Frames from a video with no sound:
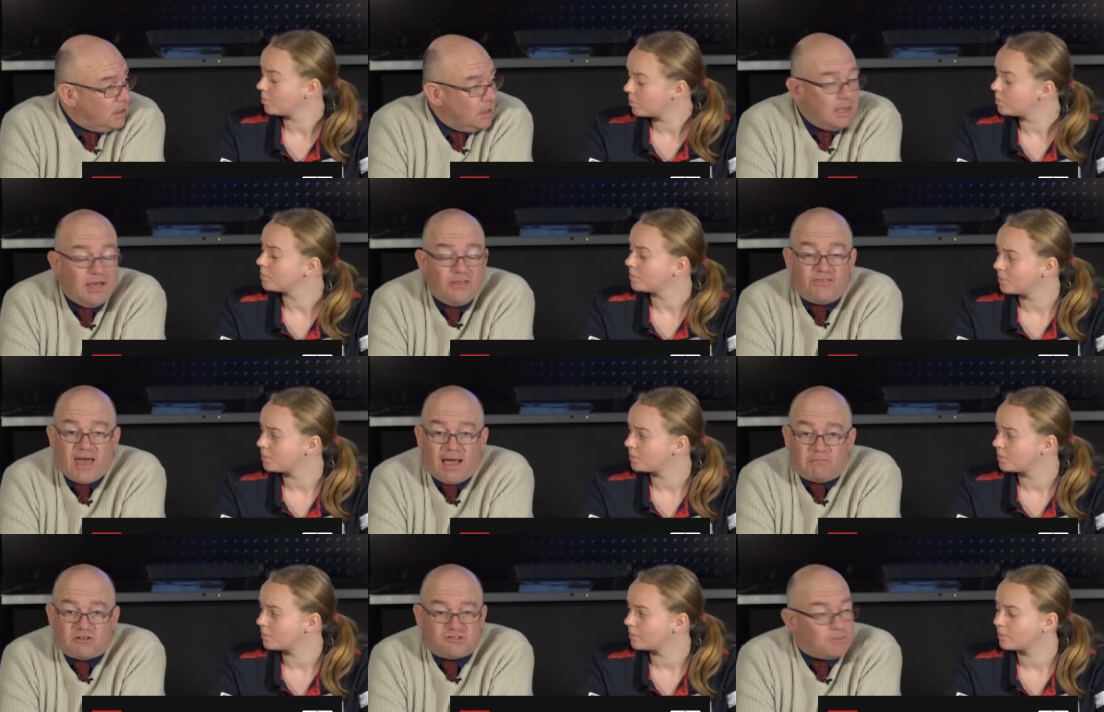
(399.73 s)
Speaker 1: Uh,
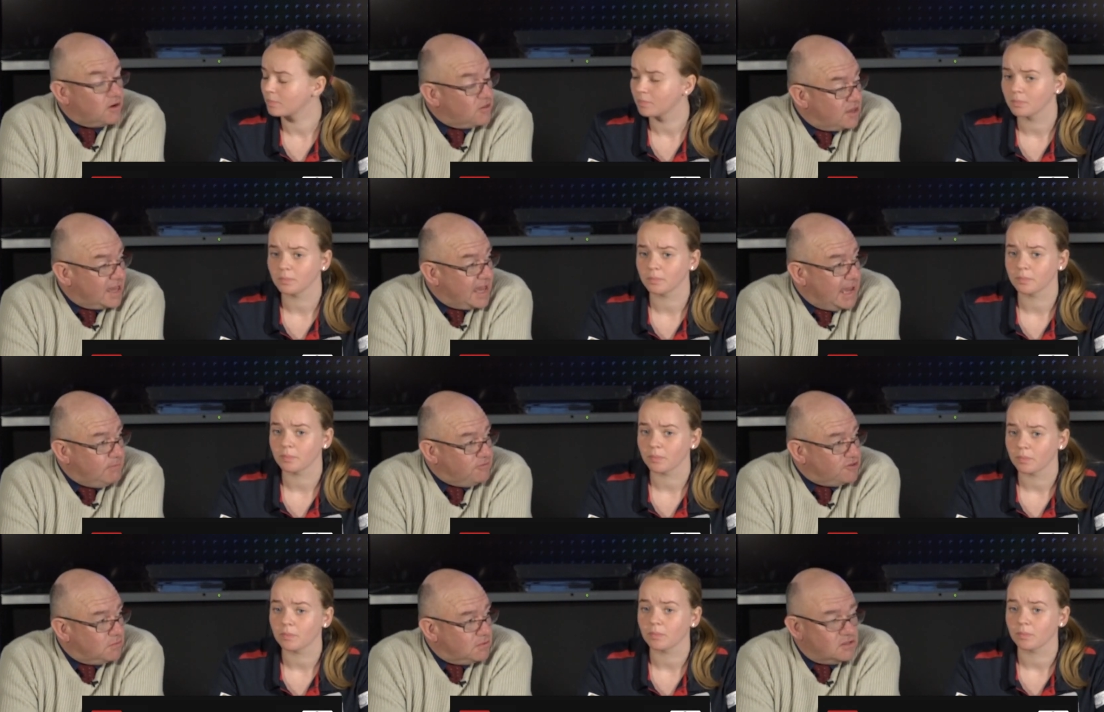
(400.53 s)
that was one of the
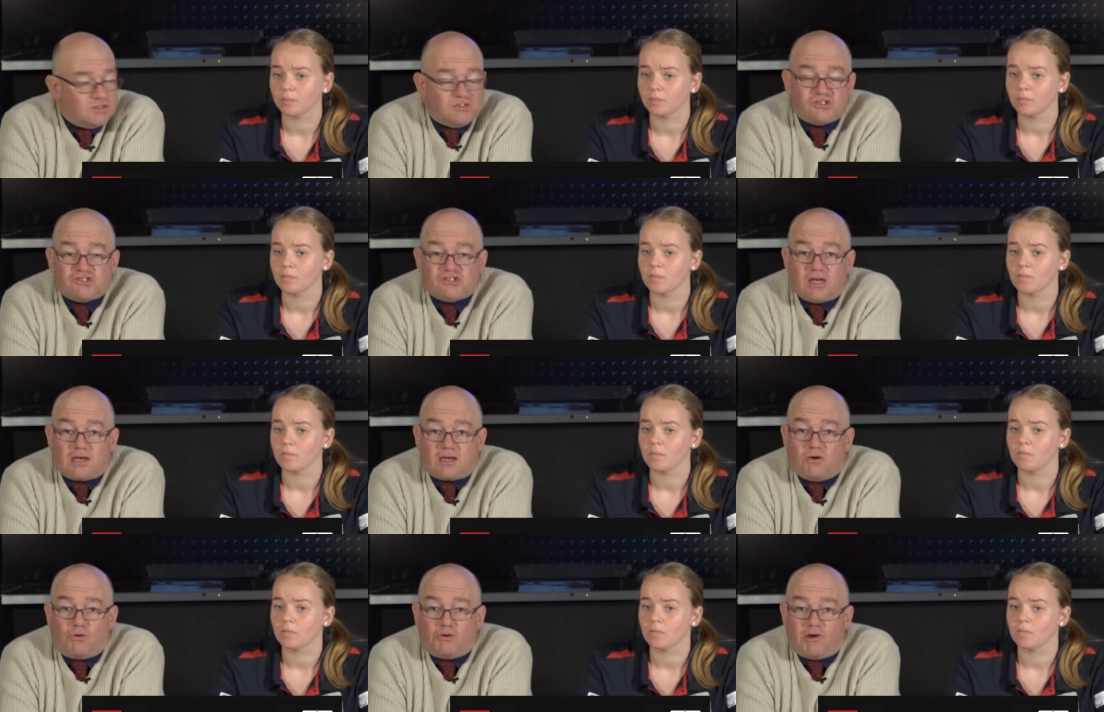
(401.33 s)
games that was uh,
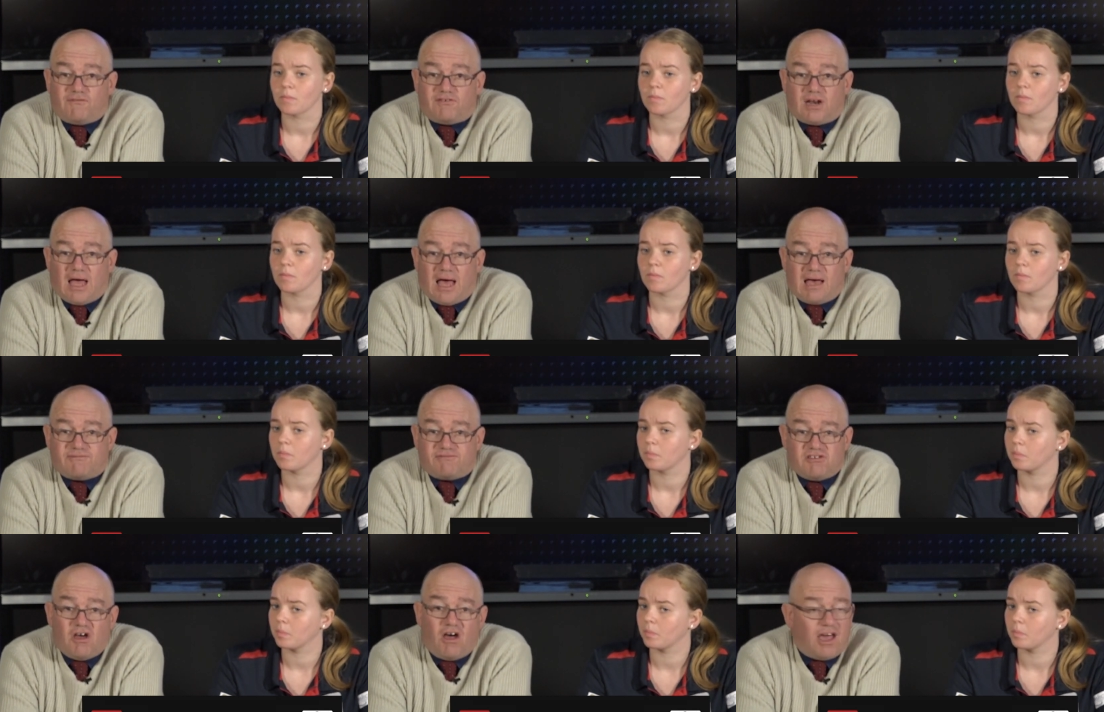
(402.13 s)
called off at
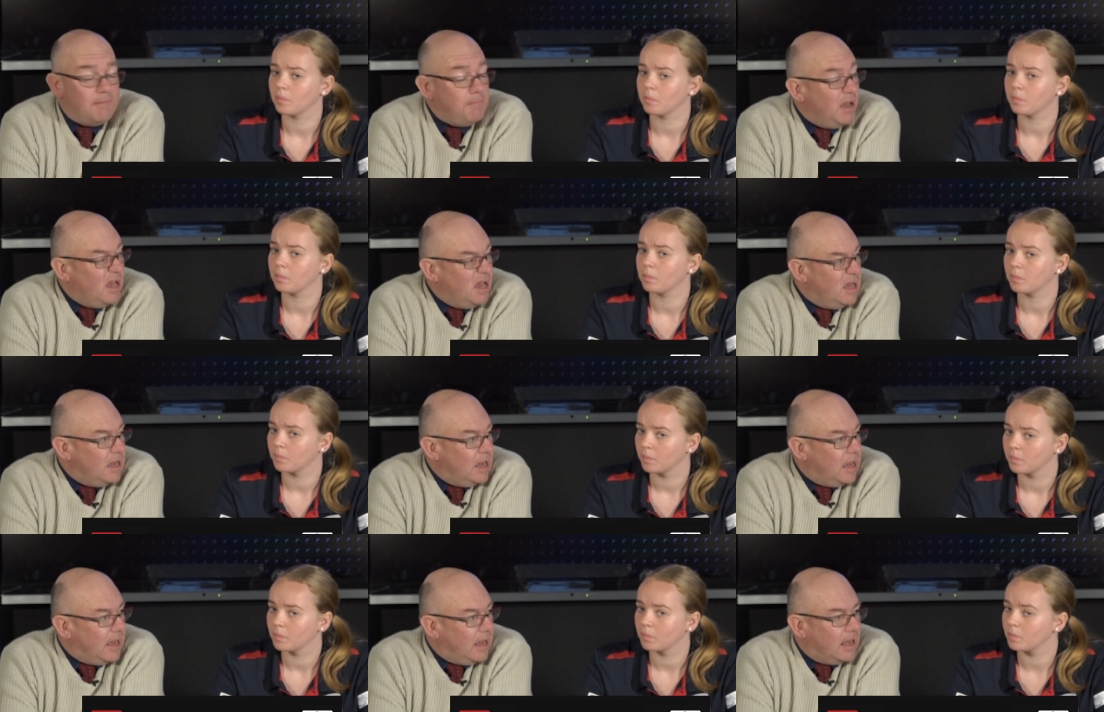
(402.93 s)
half-time.
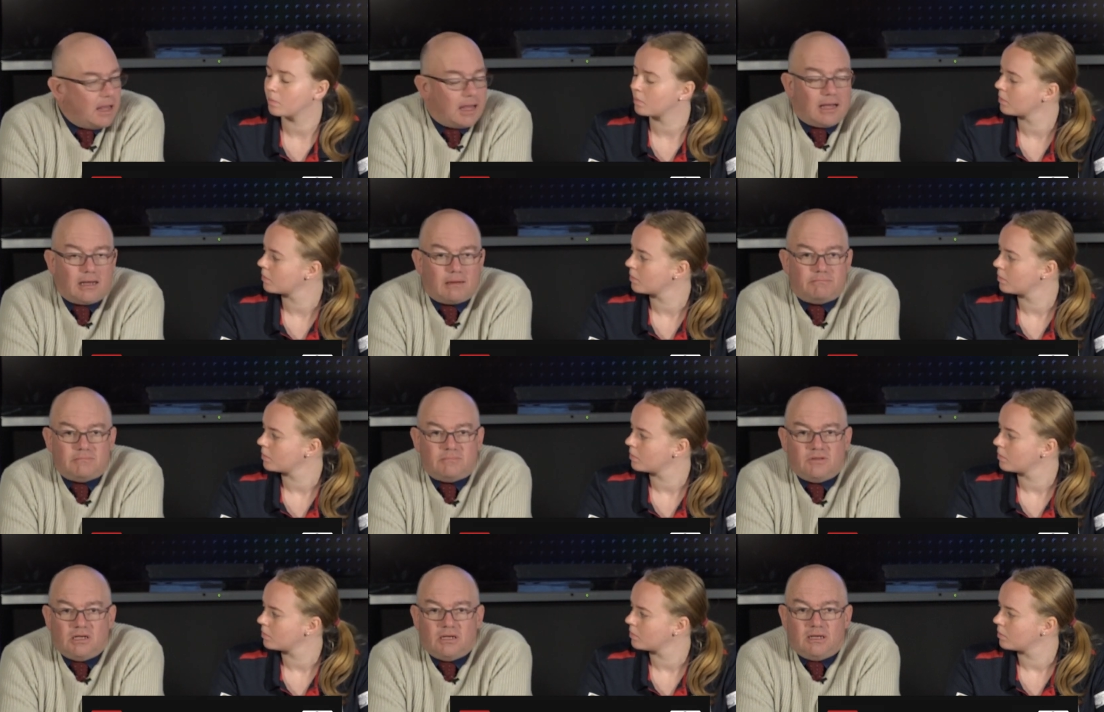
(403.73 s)
Um,